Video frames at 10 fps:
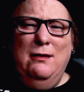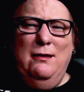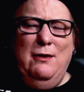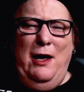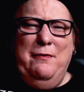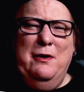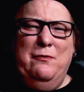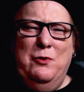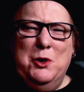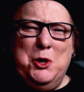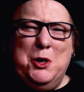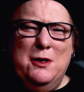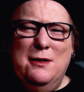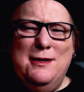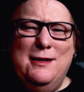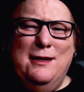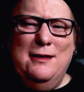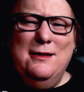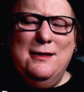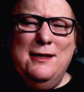Did you ever watch a
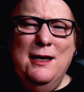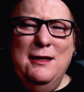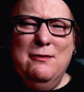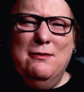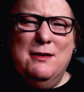sunset